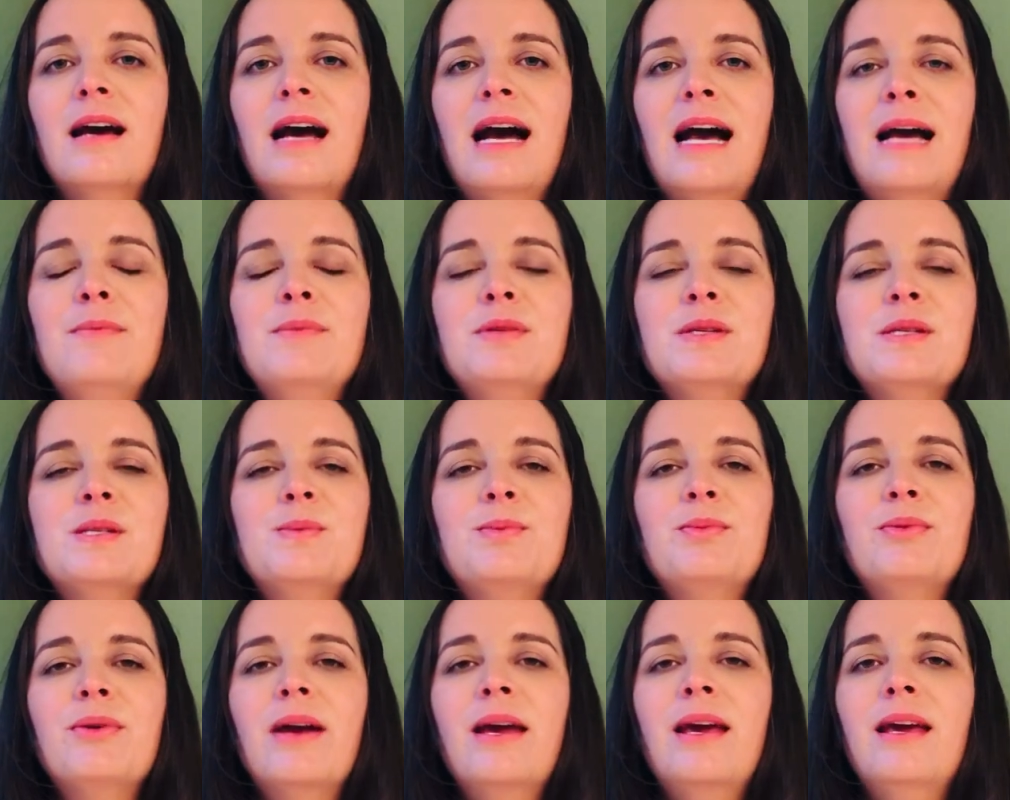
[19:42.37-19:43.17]
I'm
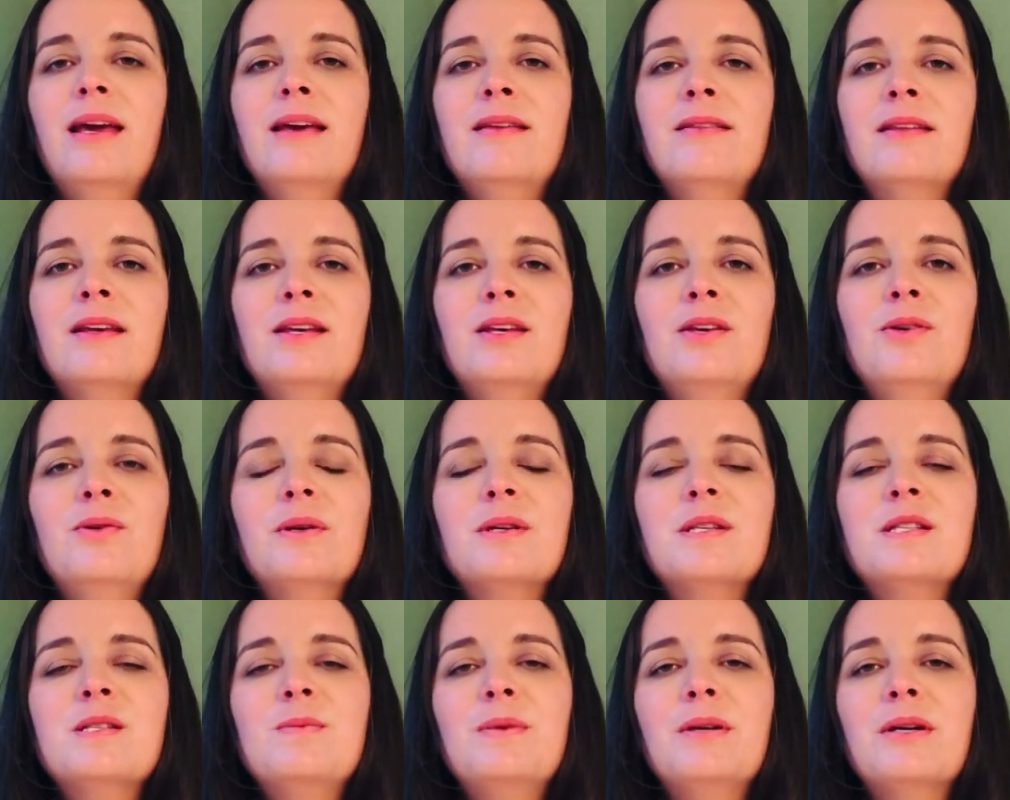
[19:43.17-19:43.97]
just praying that you
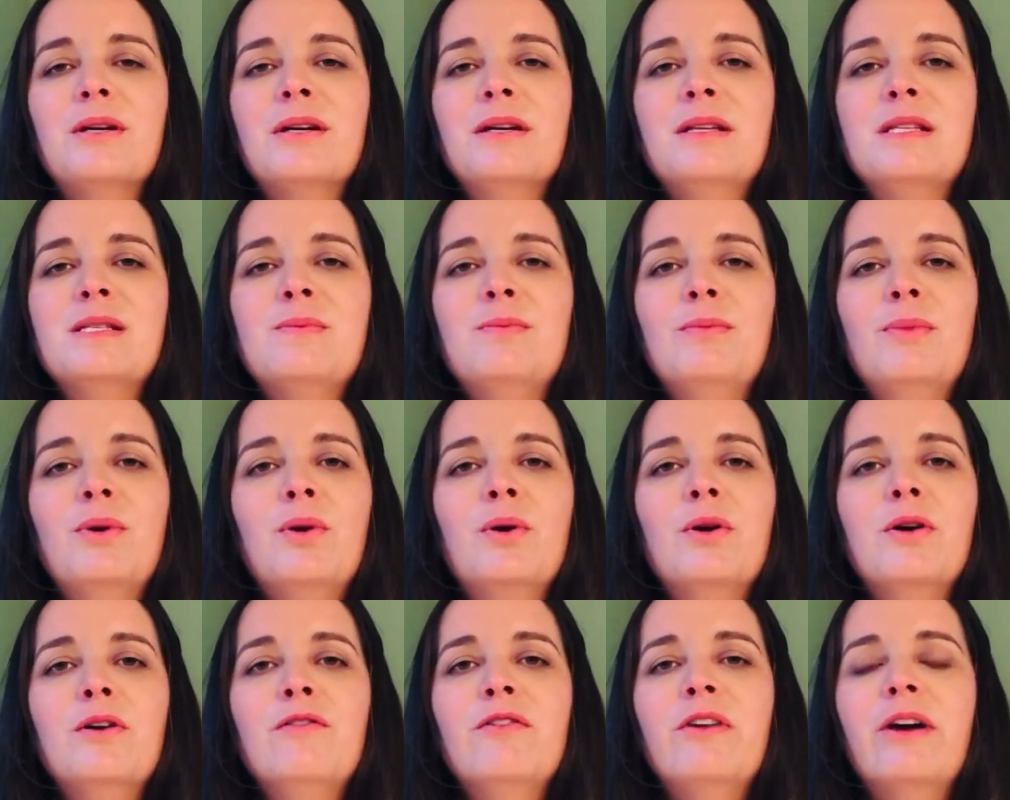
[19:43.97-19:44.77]
experience
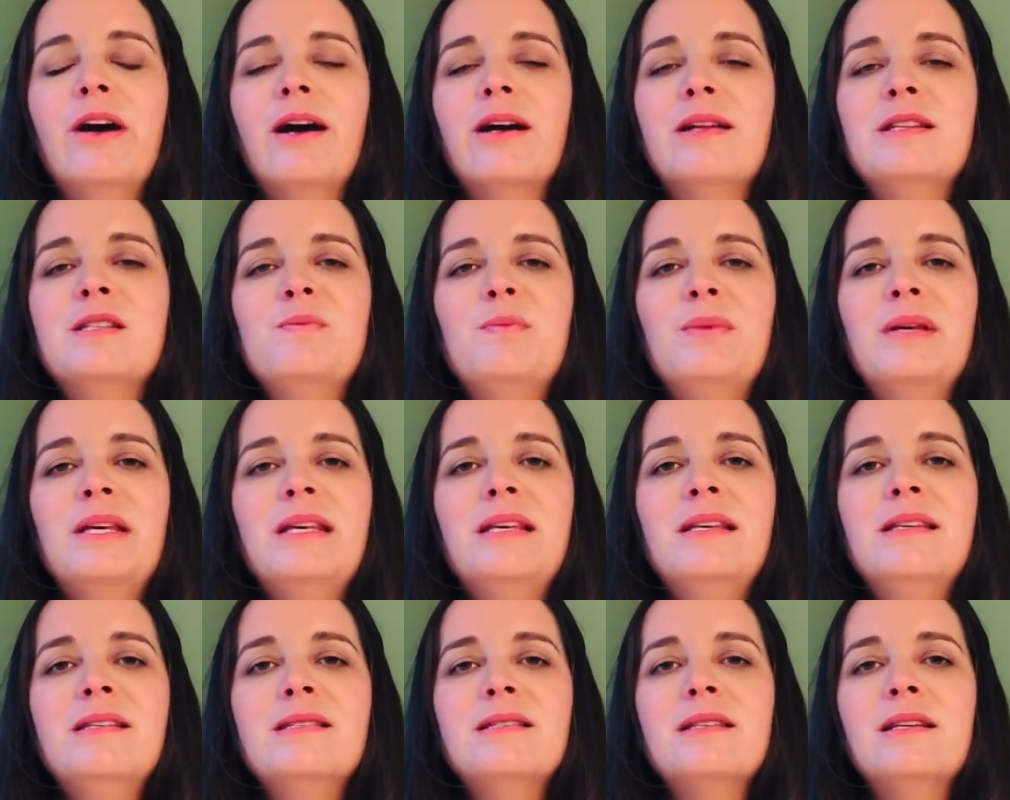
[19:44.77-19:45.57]
more of God's
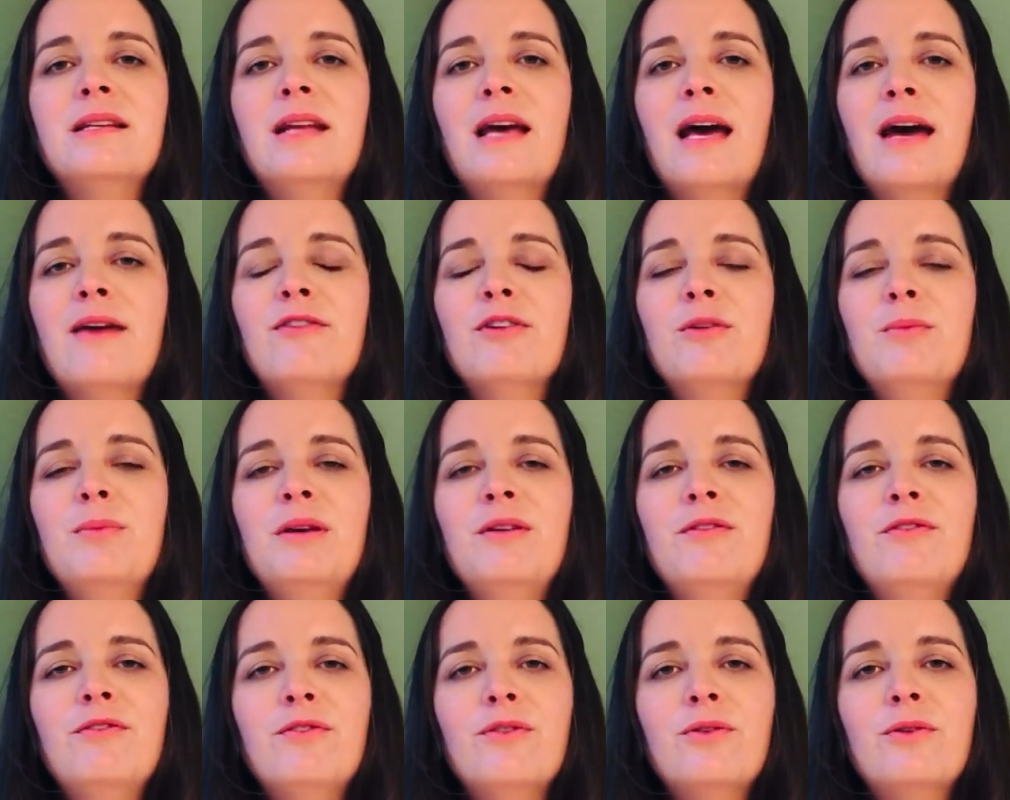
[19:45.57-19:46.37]
peace than ever
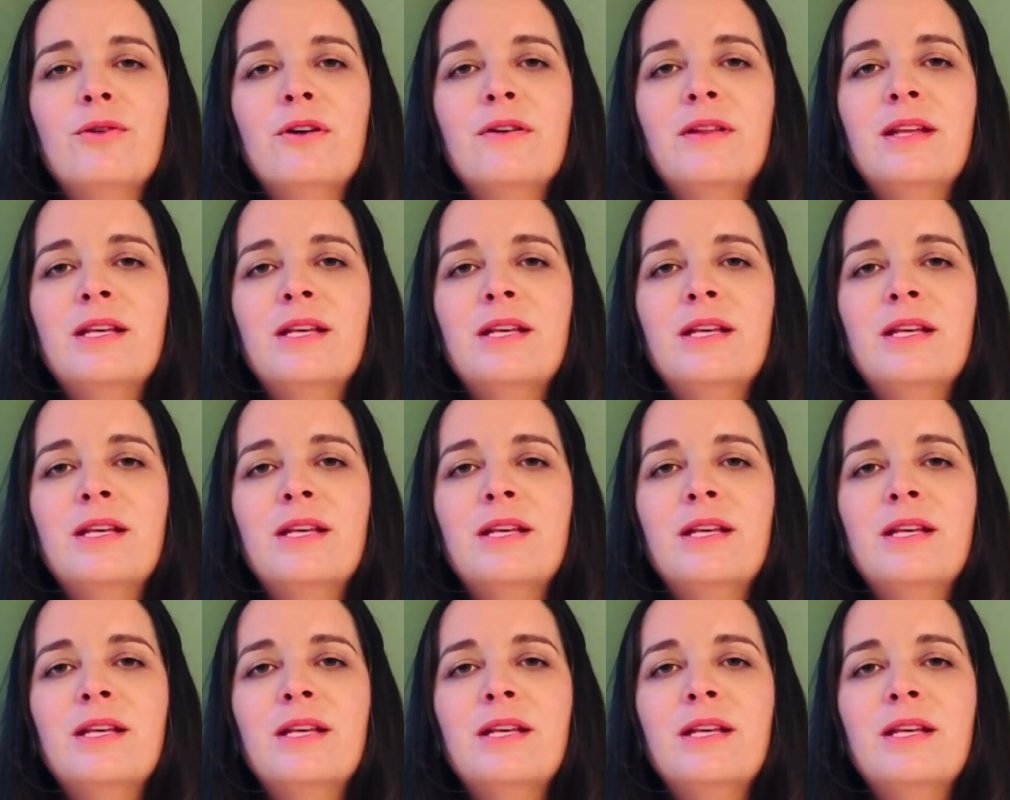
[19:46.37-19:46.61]
before,